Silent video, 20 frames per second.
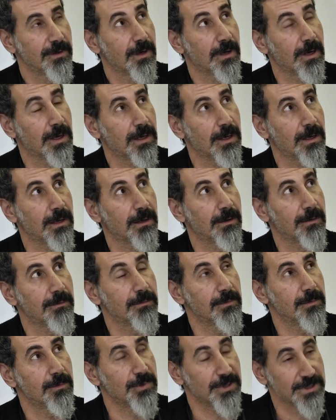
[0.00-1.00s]

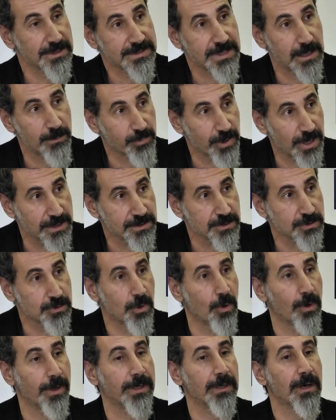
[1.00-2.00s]
real estate prices
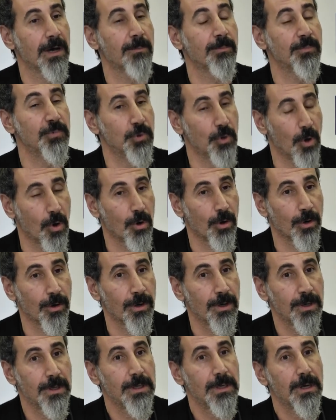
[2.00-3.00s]
going up, nor